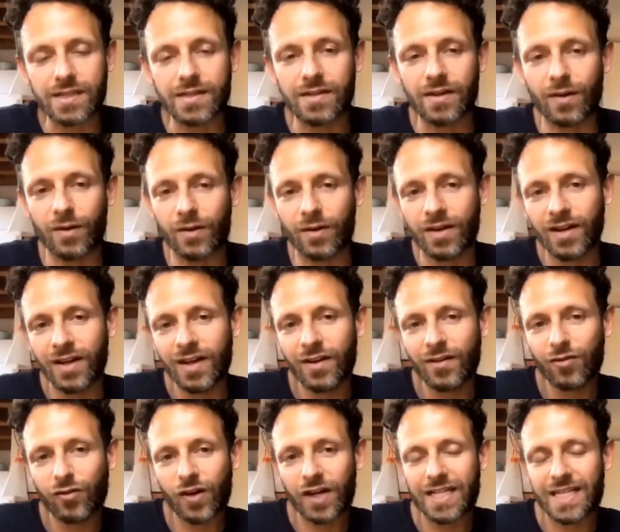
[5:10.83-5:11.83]
So,
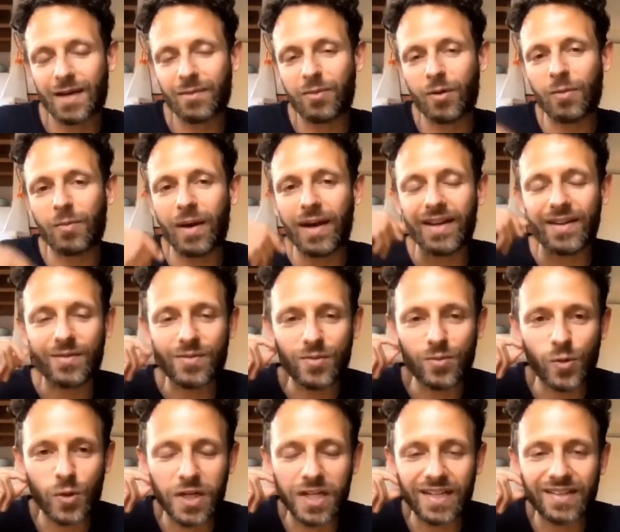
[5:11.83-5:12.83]
for example, my
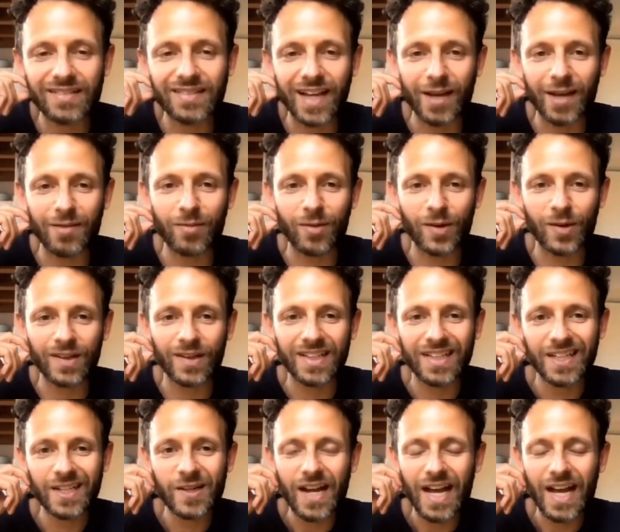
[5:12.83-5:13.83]
working table
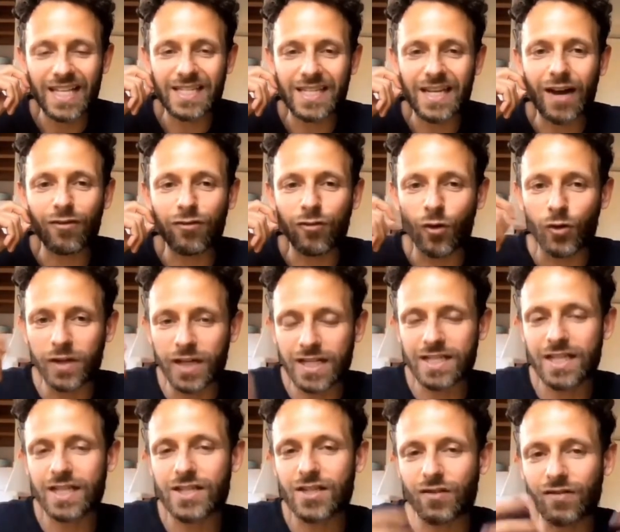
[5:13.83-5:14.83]
has the
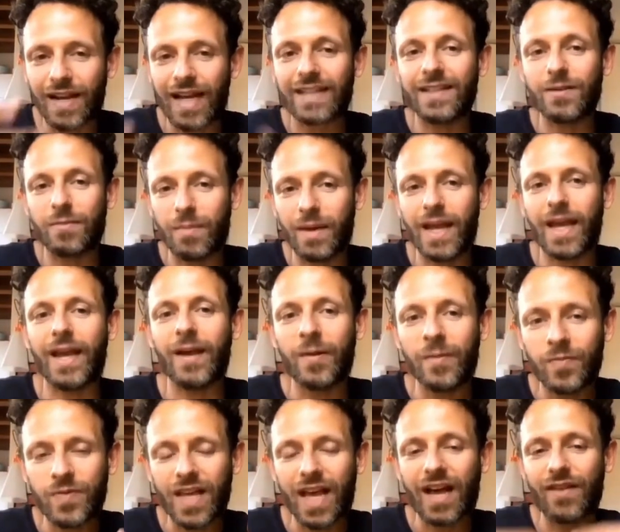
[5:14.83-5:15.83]
affordances of letting me
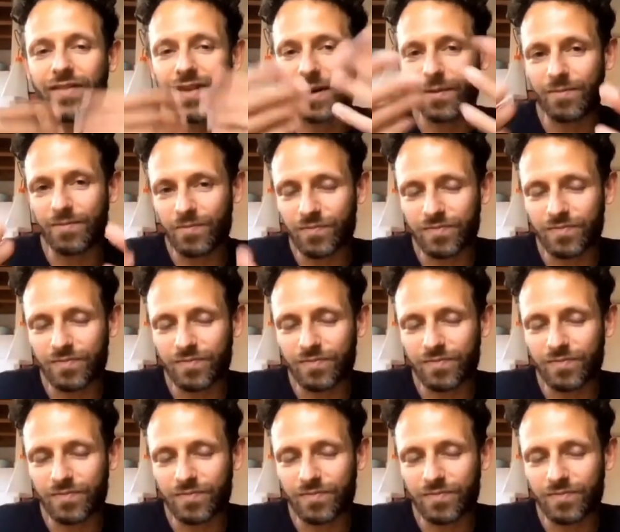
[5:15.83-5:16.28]
having a